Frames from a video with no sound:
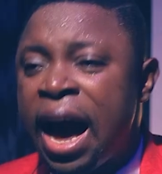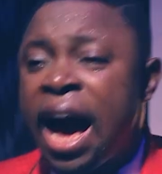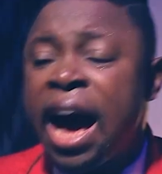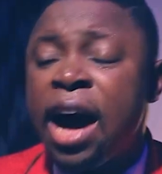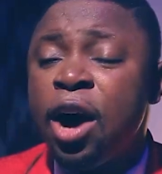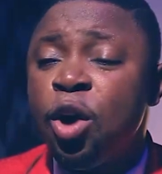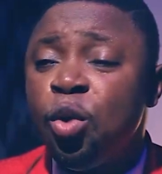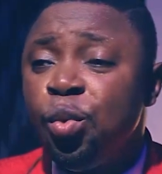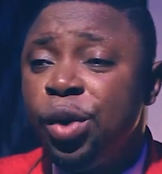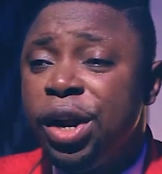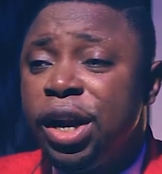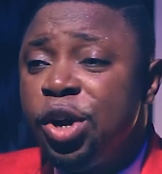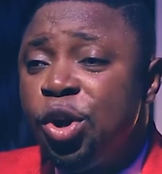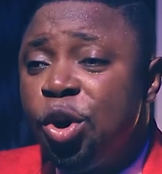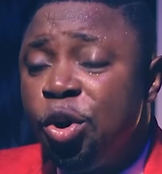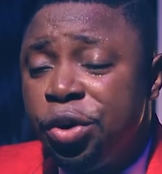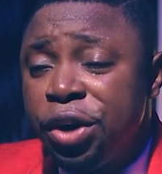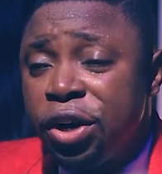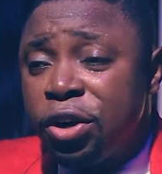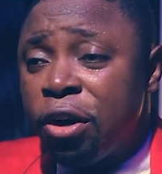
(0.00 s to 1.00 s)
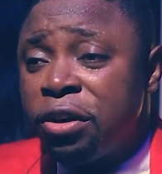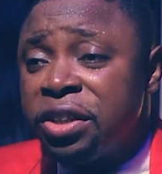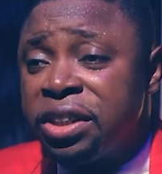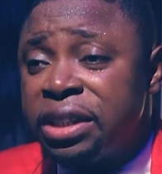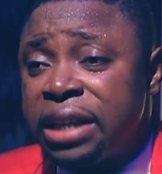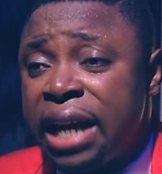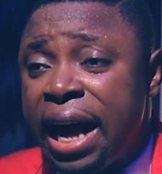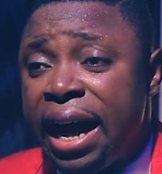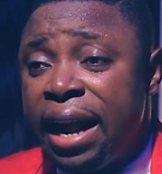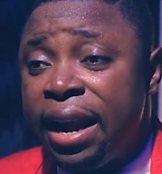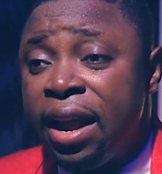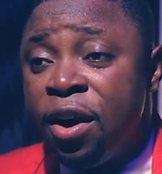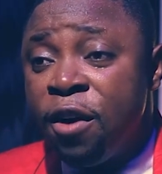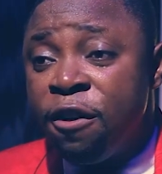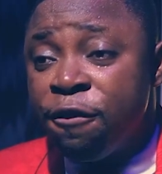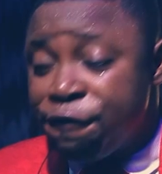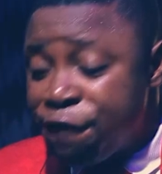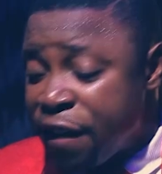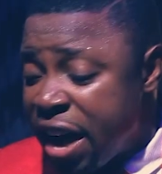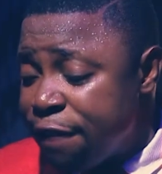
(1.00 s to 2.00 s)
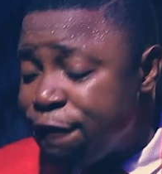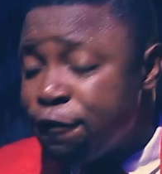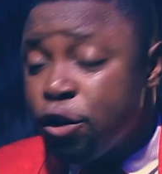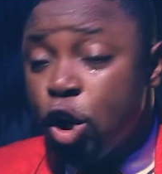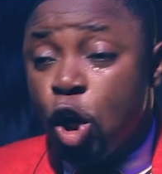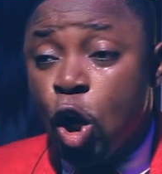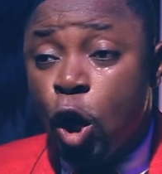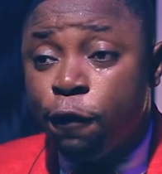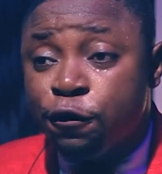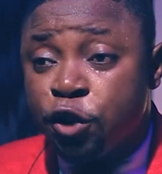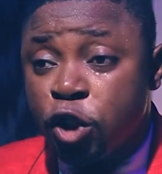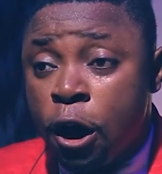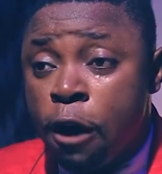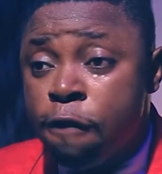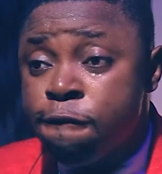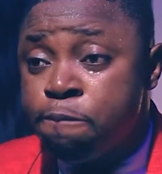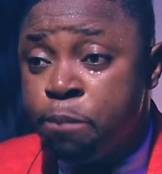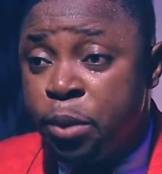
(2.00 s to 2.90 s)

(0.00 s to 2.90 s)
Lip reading: How will you reconcile 5 loaves of